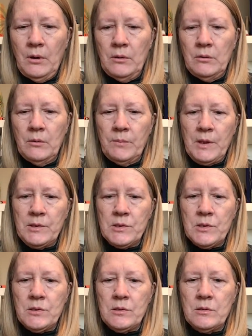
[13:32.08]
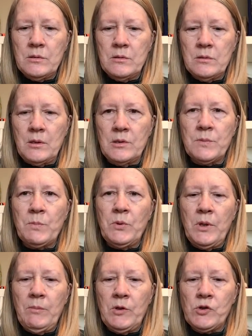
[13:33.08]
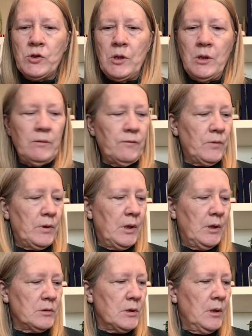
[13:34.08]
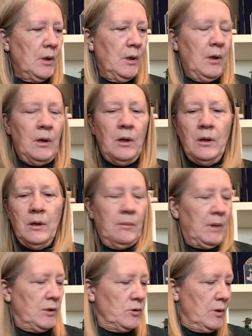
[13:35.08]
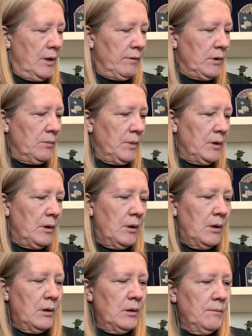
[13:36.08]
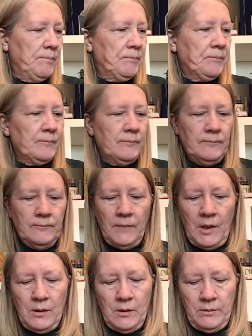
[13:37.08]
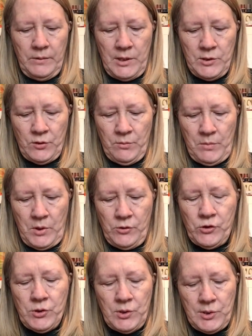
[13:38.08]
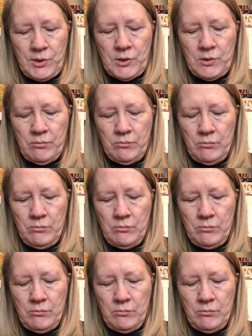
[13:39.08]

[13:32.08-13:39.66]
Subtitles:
Nope, that's pretty much it for that. I do have a little bit of haul. These are March's